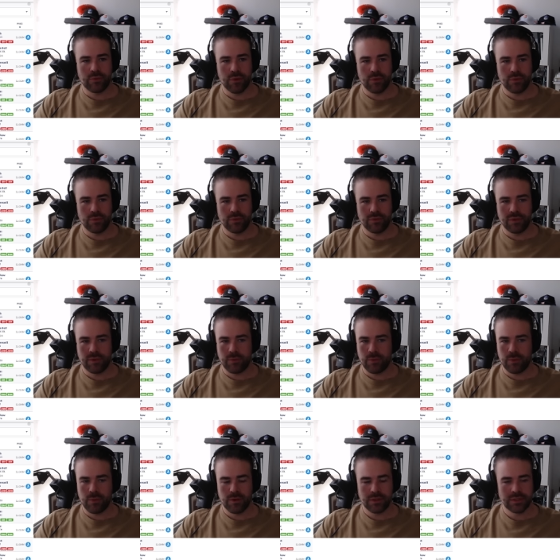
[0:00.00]
role that
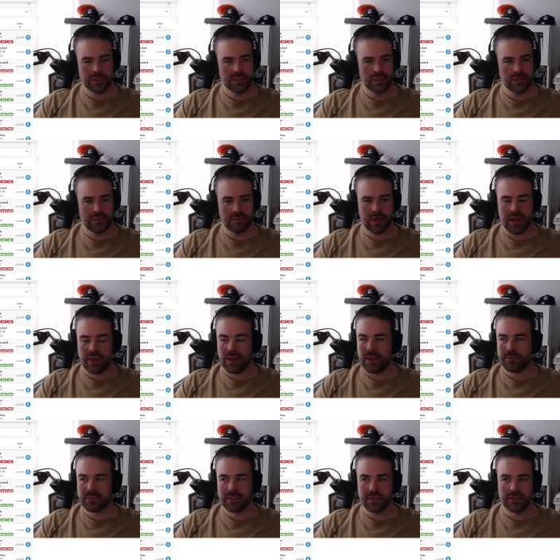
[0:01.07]
we wanted,
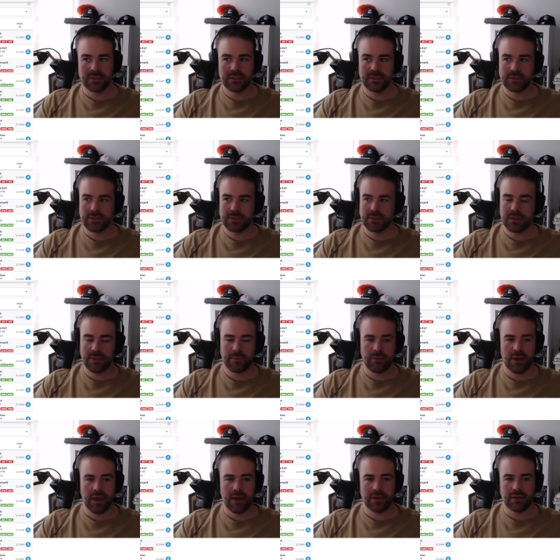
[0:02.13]
88% time and
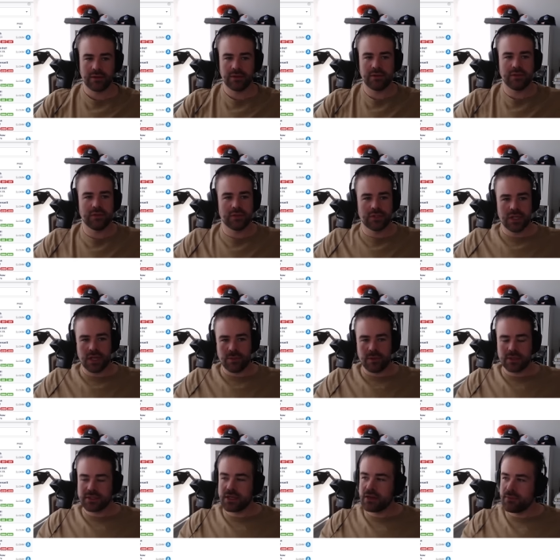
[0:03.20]
ground. GWS
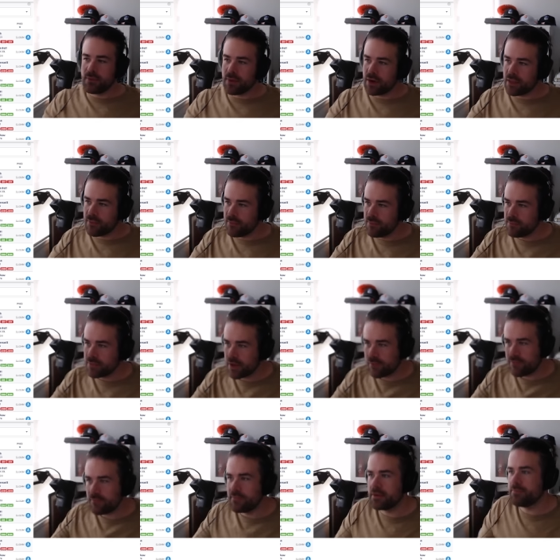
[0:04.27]
is going to be one of the
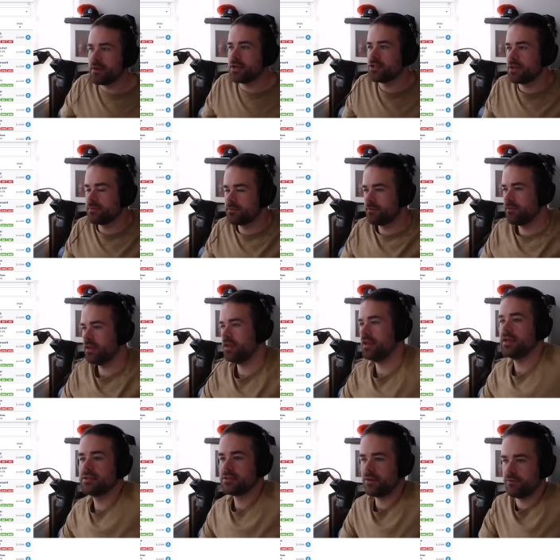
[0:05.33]
tougher mid matchups for the
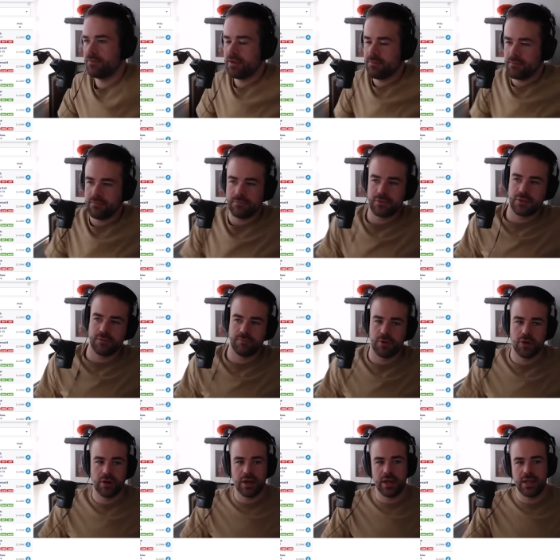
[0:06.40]
year. So for him to
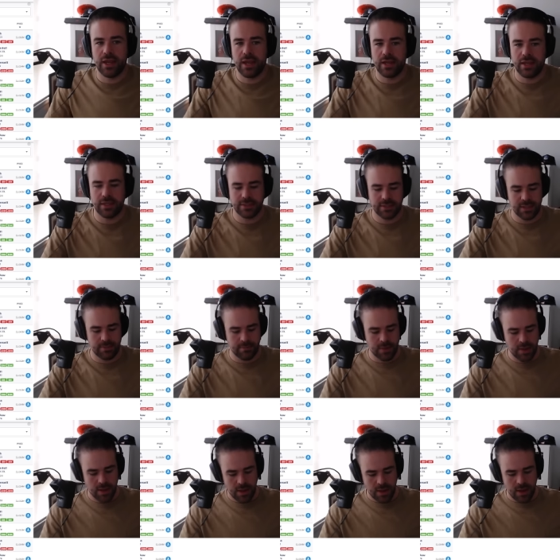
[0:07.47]
go 98 against them,
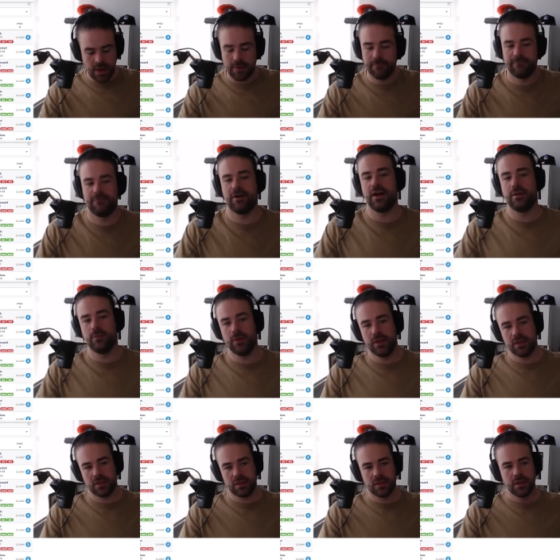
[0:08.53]
I'm fine
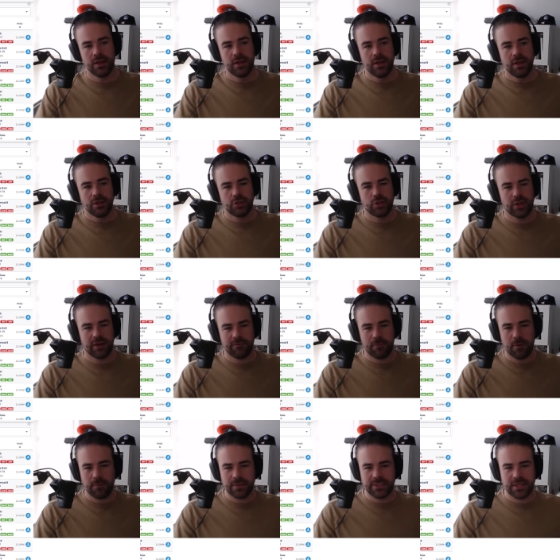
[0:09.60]
with. Should I have
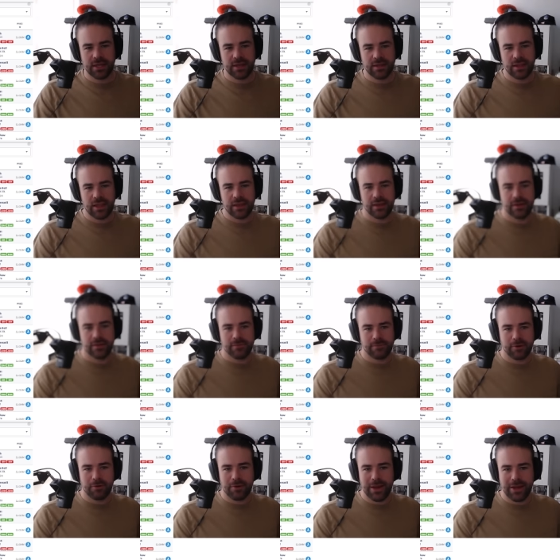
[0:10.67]
probably started like a
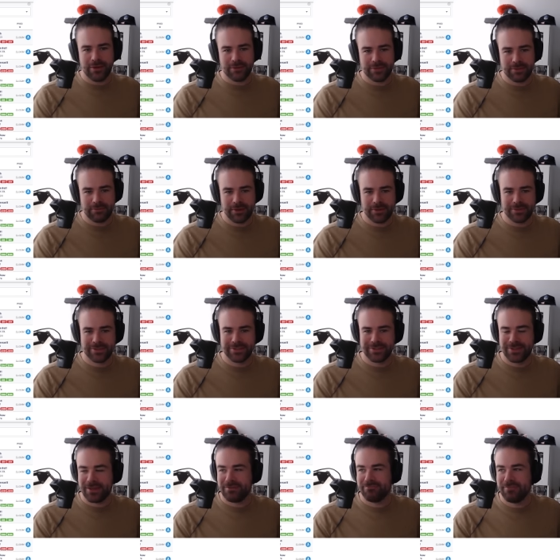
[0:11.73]
green or someone else
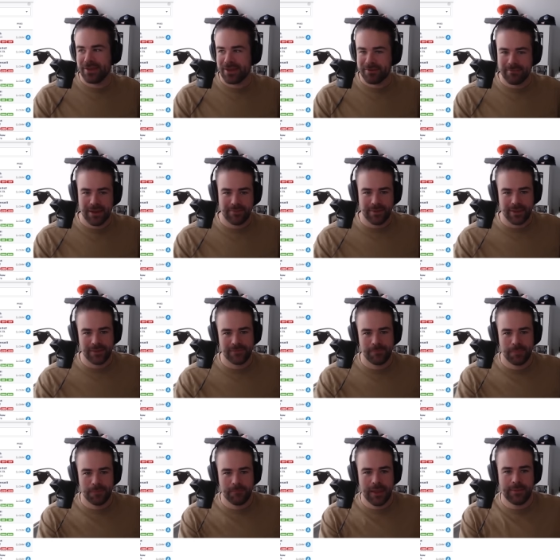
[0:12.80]
instead? Yeah, maybe,
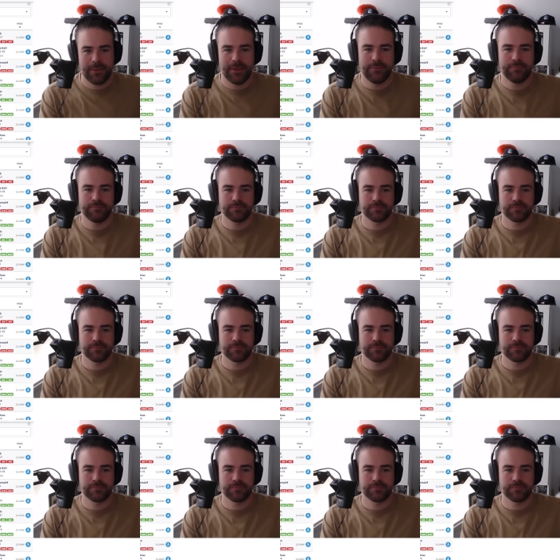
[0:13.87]
maybe.